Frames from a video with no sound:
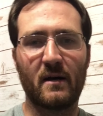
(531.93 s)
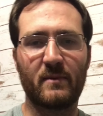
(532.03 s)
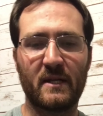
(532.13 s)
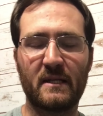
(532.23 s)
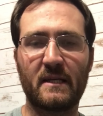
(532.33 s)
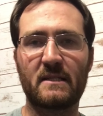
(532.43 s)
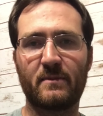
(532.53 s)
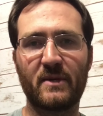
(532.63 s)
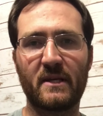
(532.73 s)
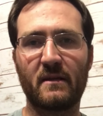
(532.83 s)
it needs to
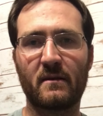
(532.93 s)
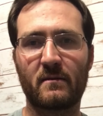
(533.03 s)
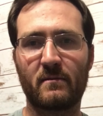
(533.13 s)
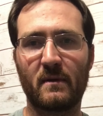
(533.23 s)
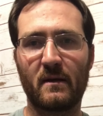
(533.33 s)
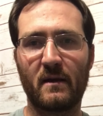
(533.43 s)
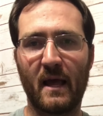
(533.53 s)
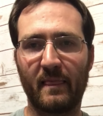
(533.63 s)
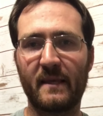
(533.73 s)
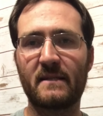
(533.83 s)
be
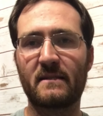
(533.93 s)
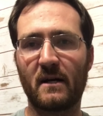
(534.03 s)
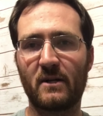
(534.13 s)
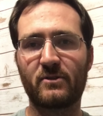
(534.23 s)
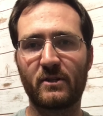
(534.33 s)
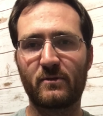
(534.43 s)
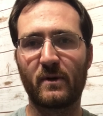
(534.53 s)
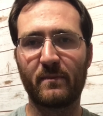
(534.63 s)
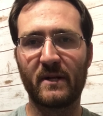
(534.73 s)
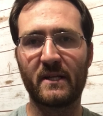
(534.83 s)
at least
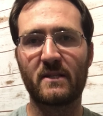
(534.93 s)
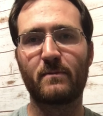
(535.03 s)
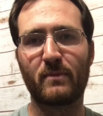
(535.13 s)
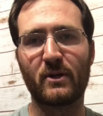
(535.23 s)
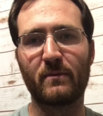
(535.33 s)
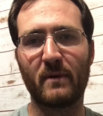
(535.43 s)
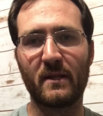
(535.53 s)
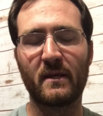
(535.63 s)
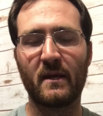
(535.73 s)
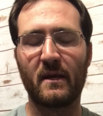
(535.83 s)
120 minutes per month.